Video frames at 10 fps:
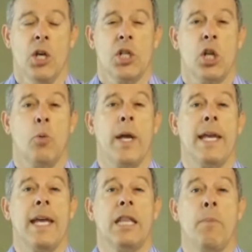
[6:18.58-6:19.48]
so that we
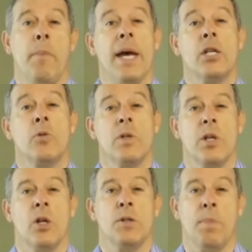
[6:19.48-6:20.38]
can get the best
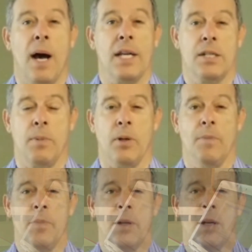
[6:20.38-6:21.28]
results possible